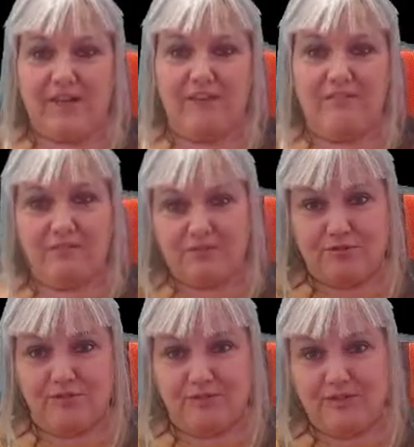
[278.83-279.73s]
I
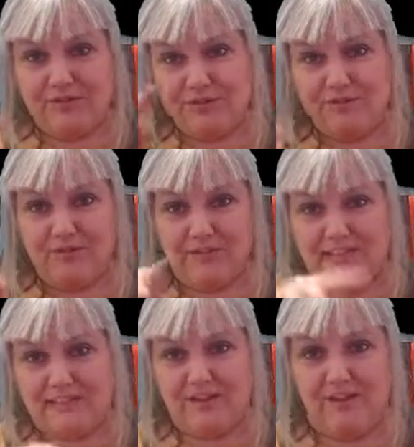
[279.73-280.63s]
draw around some lovely
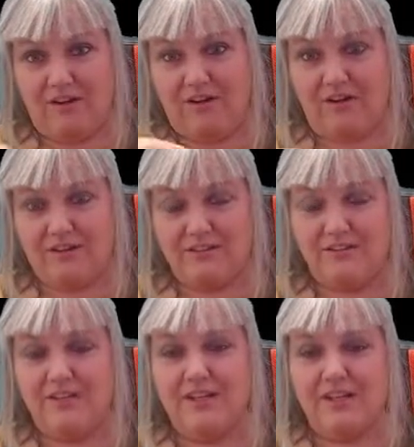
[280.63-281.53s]
little hearts.